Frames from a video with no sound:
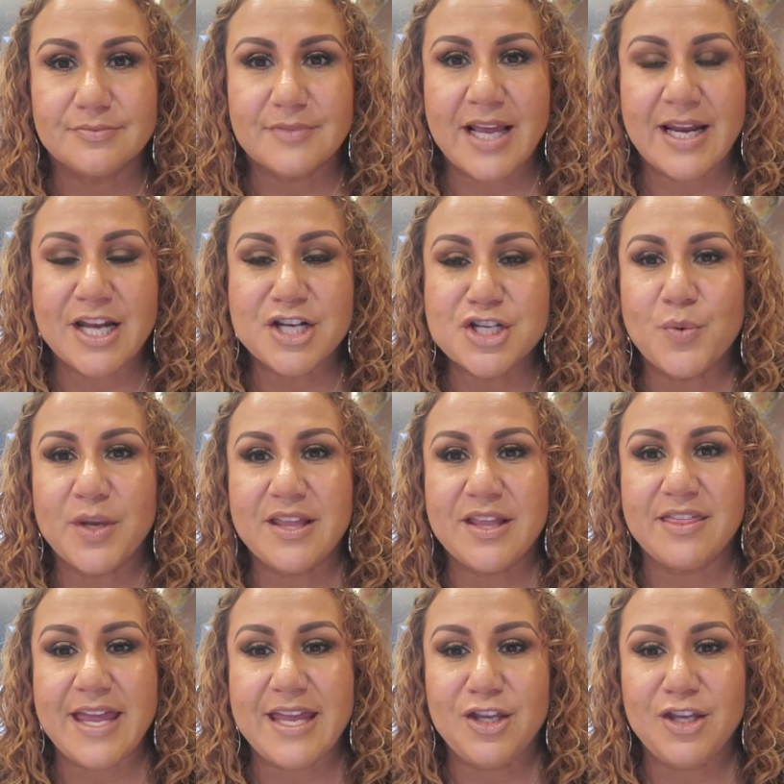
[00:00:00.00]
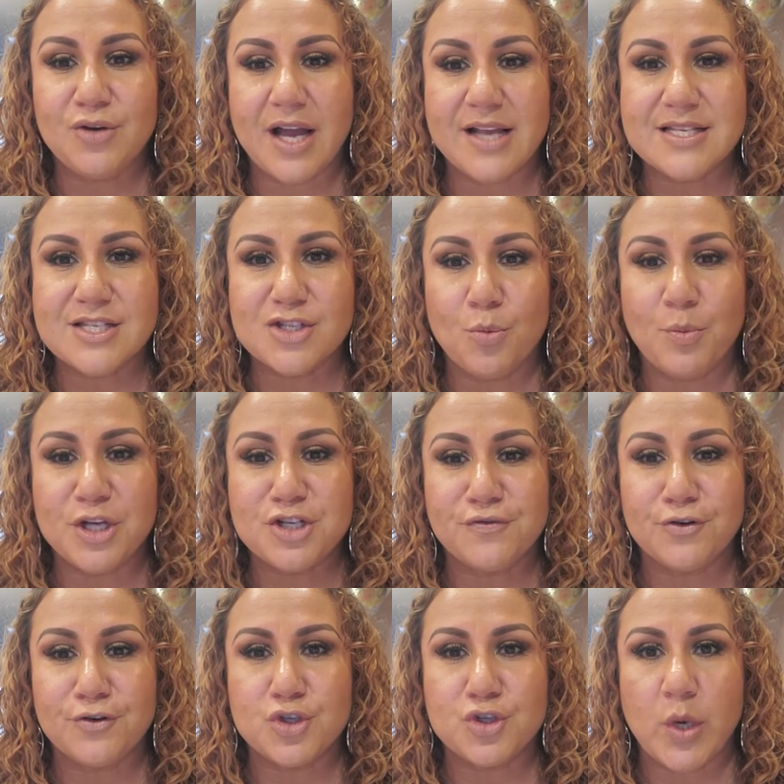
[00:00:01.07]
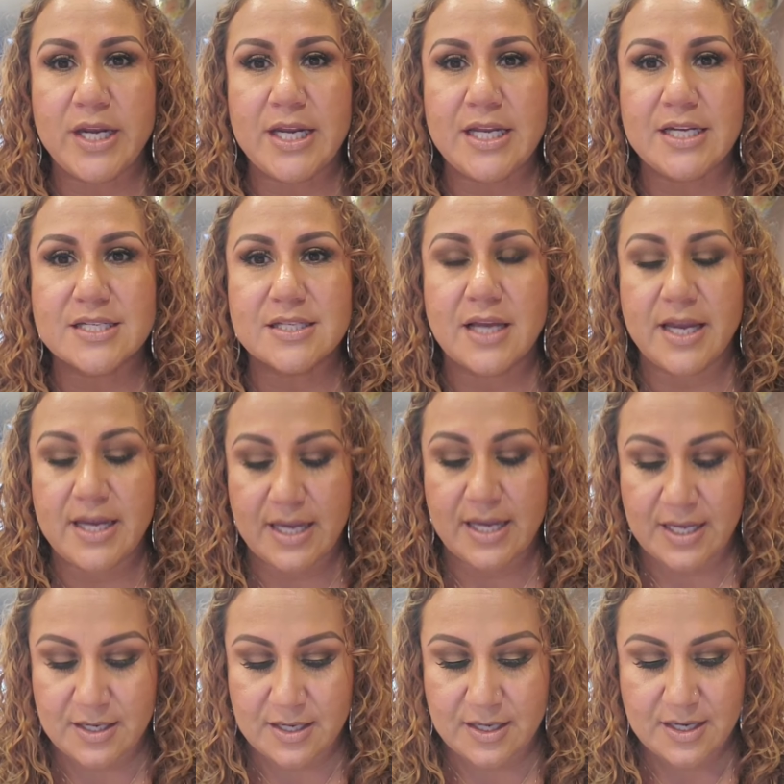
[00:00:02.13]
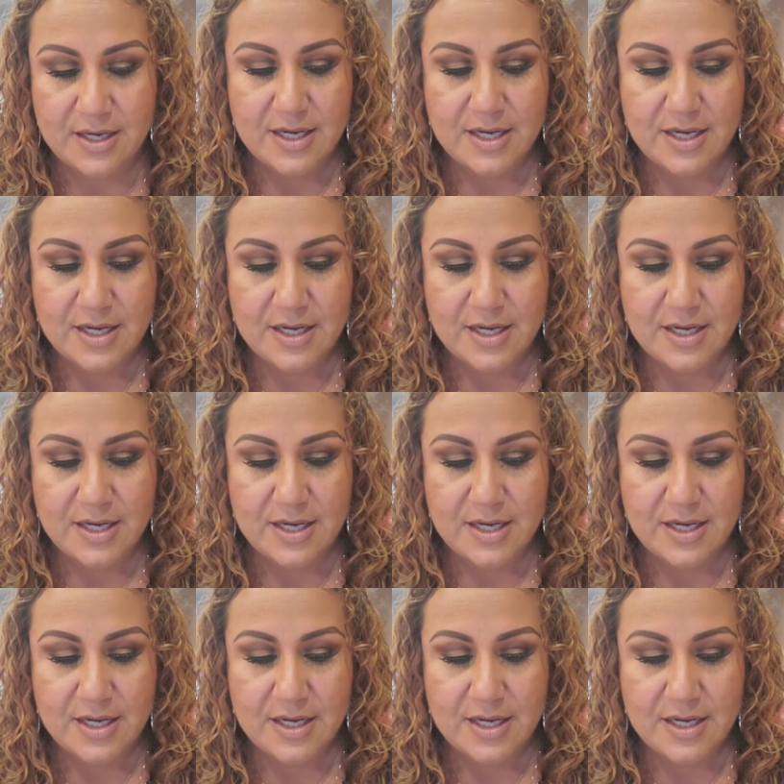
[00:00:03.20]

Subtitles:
And I just want to thank you guys so much for joining tonight and,